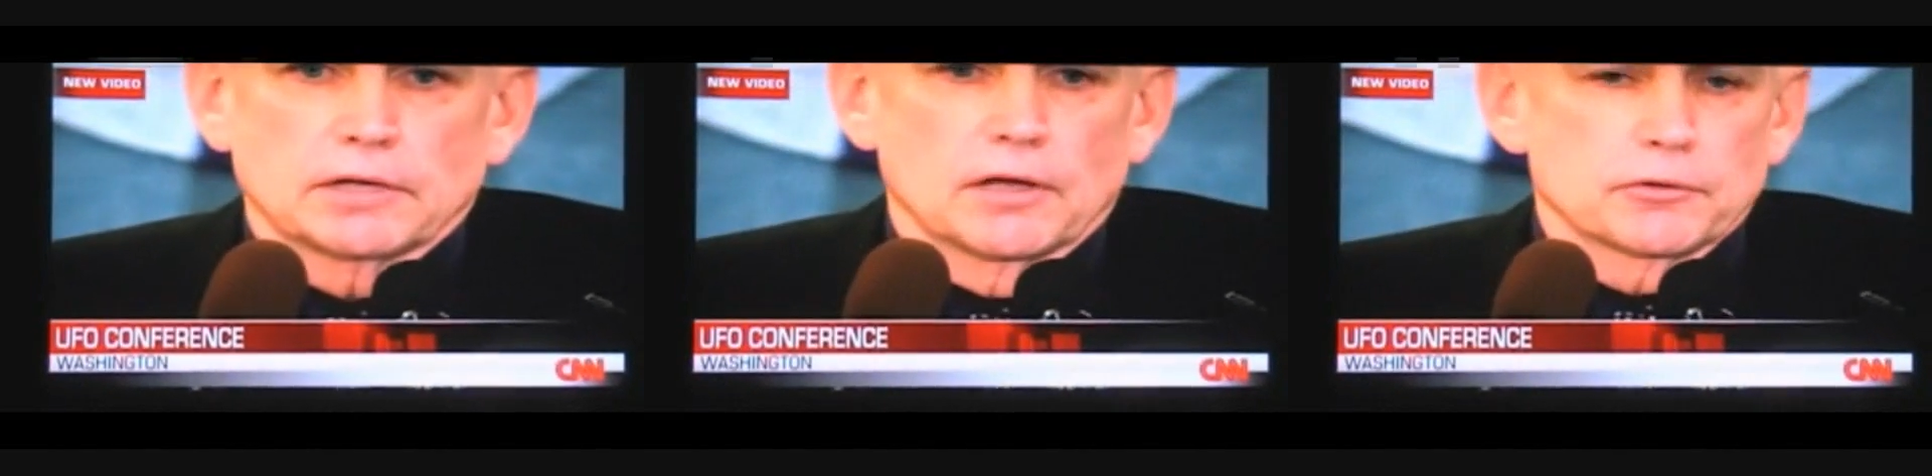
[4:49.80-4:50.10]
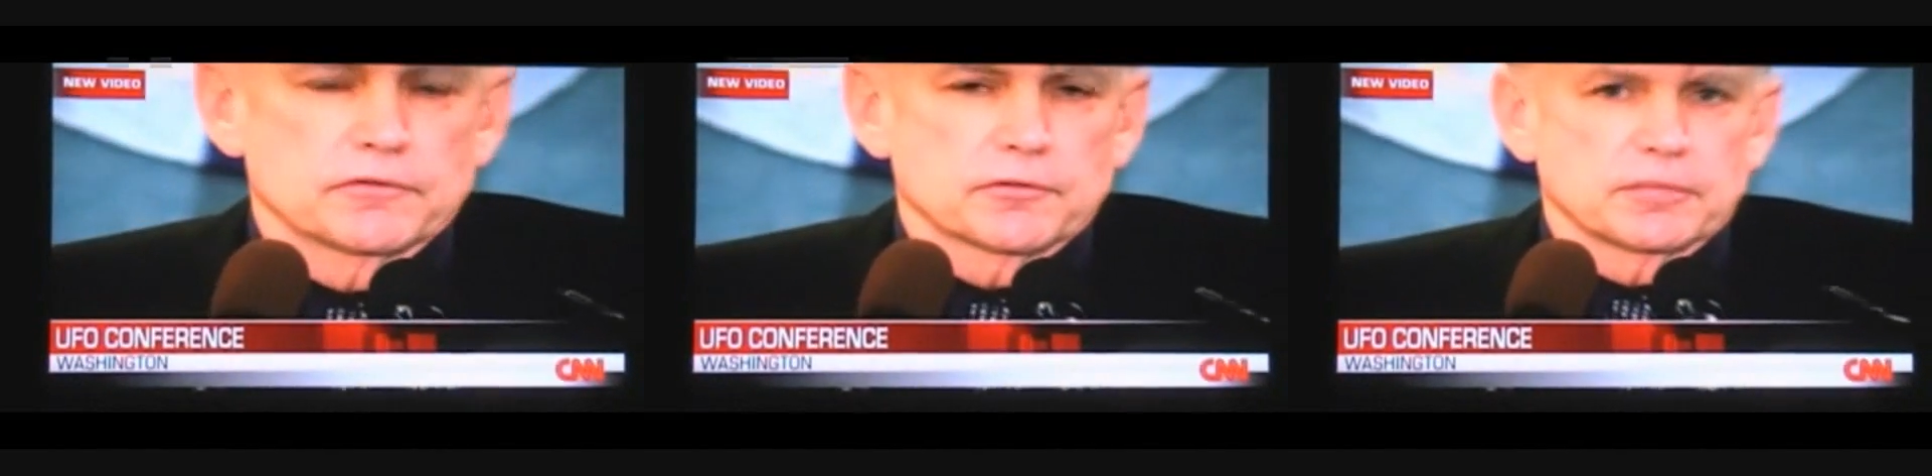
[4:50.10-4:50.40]
and
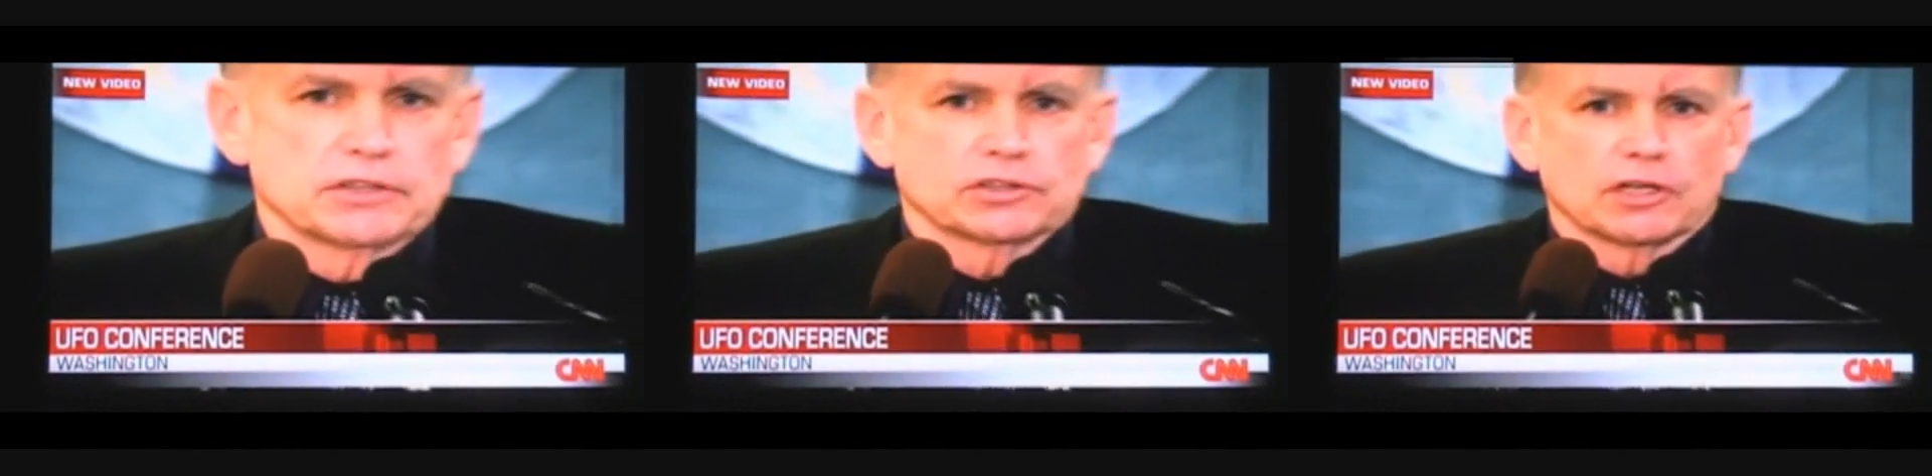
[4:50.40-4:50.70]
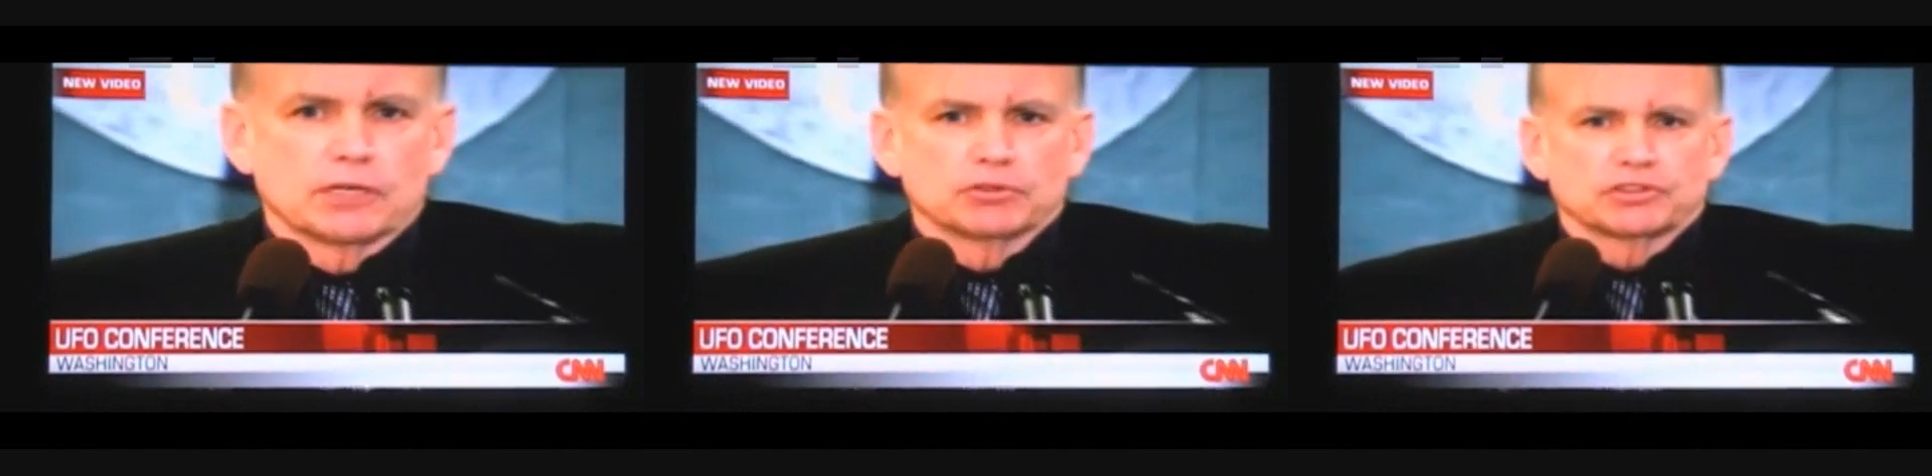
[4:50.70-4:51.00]
other
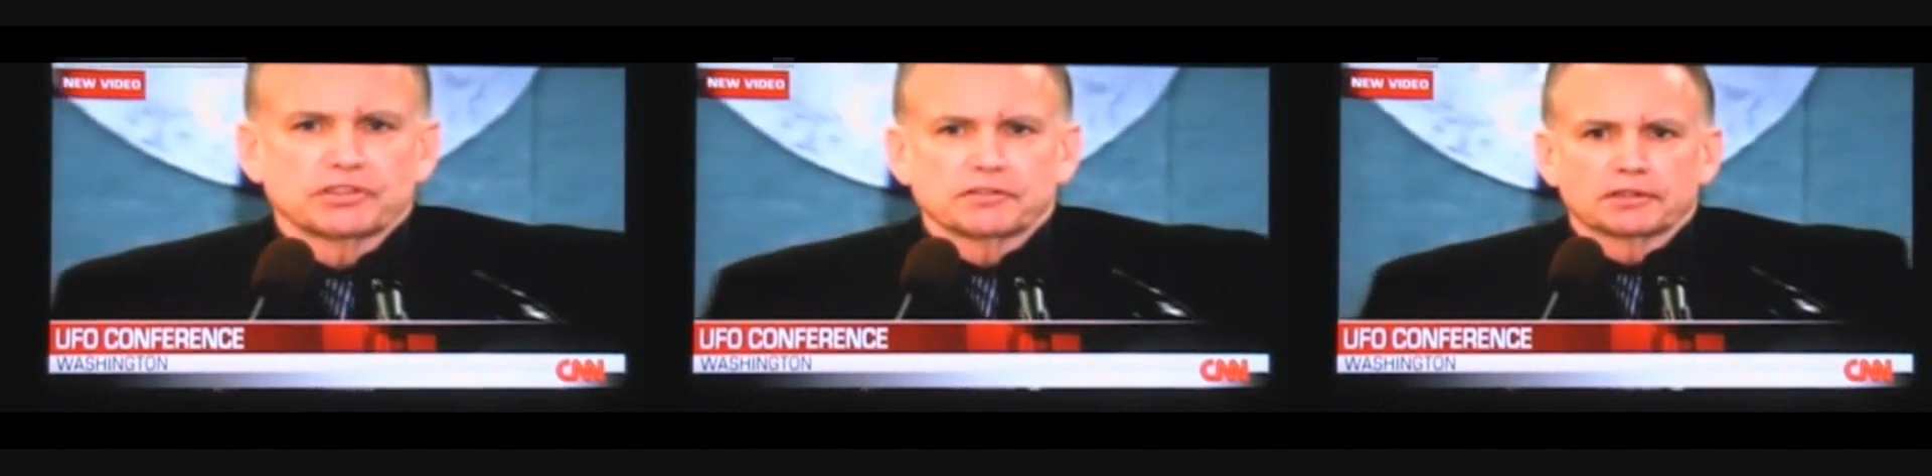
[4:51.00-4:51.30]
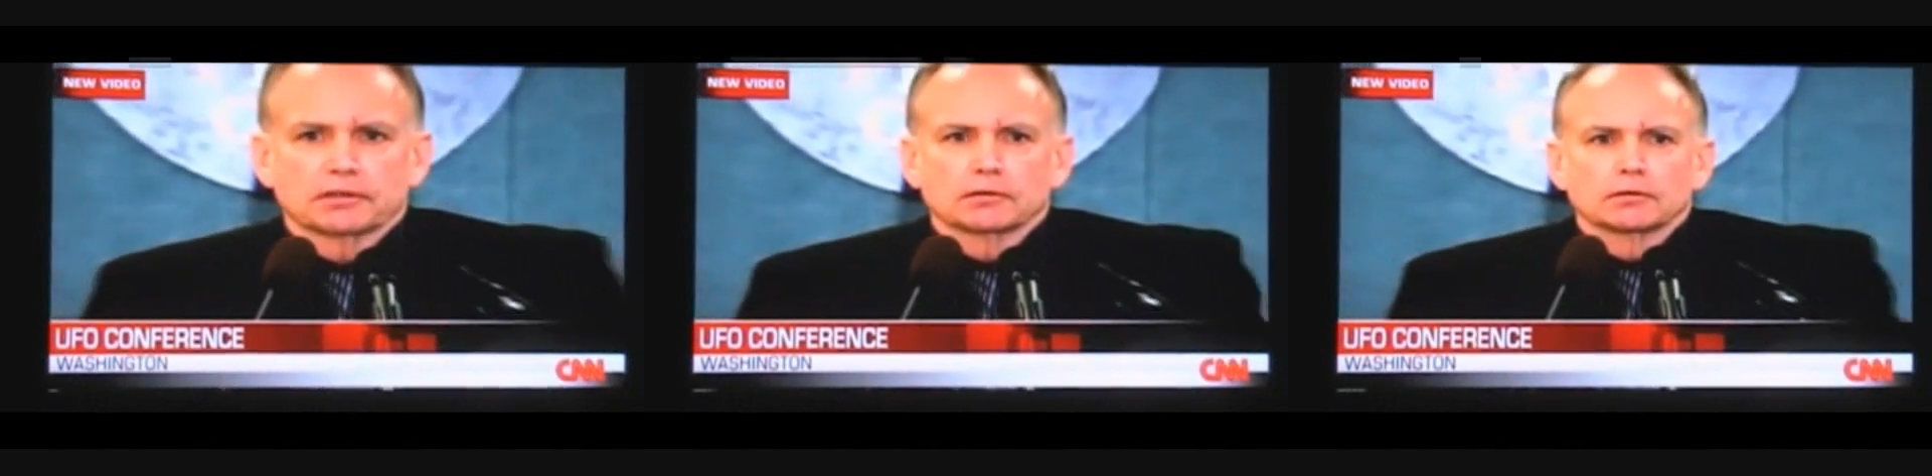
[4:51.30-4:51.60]
information I'm
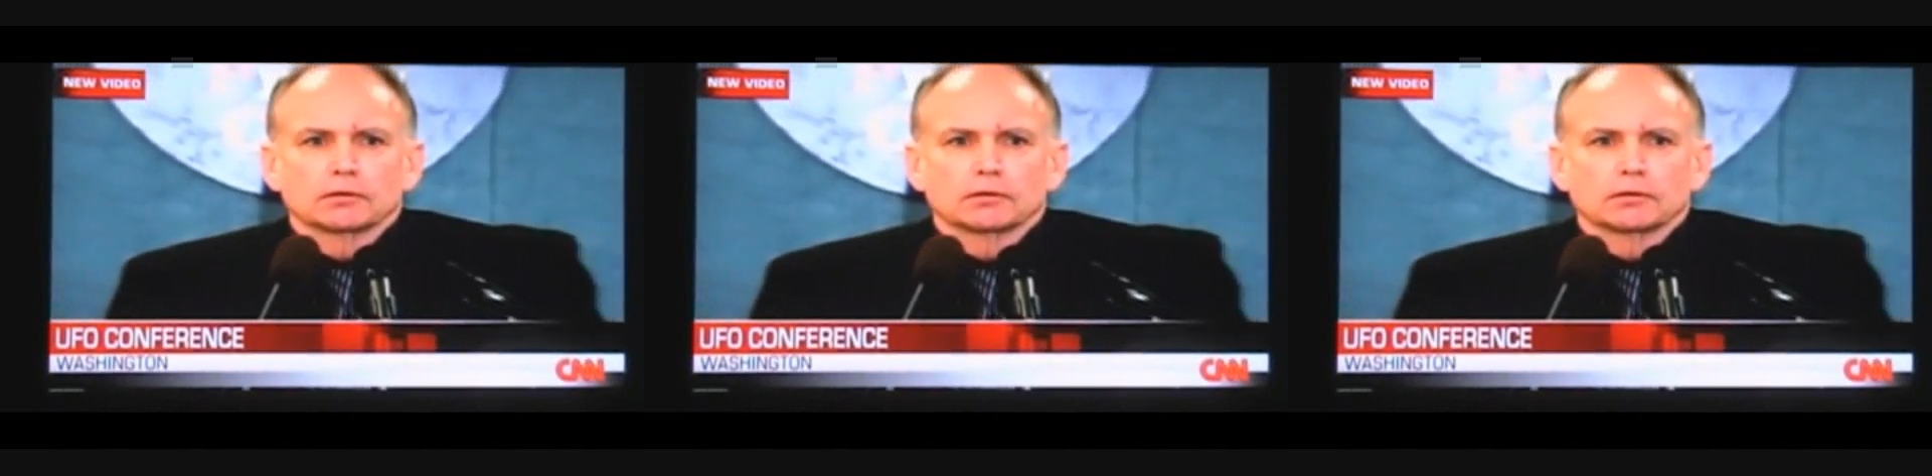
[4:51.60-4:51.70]
receiving,